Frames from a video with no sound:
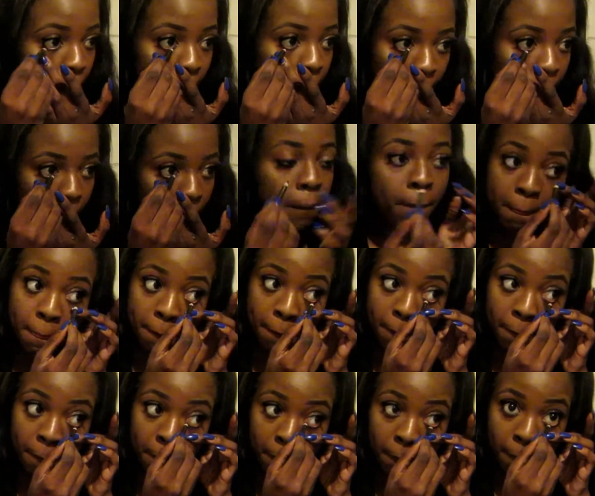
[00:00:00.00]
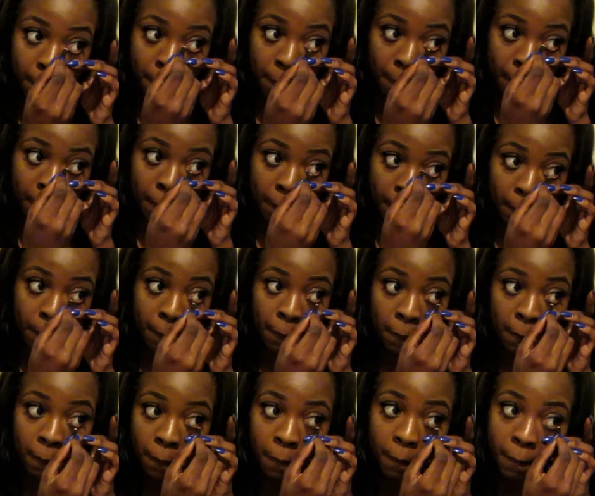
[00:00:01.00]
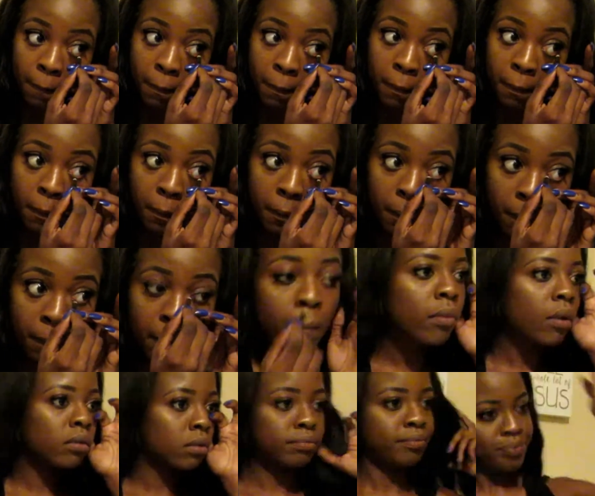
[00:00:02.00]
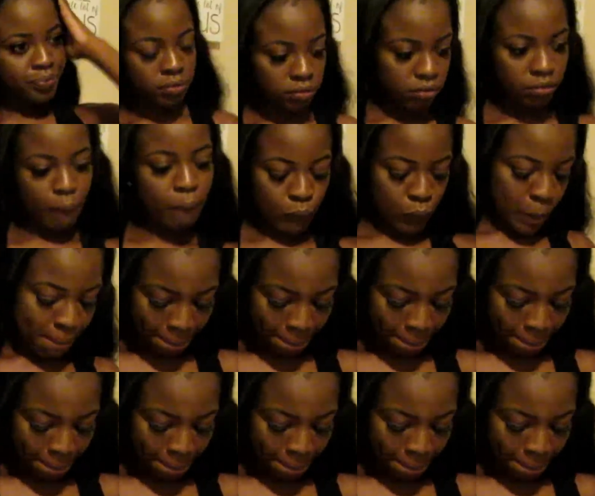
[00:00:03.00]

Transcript: I have my waterproof CoverGirl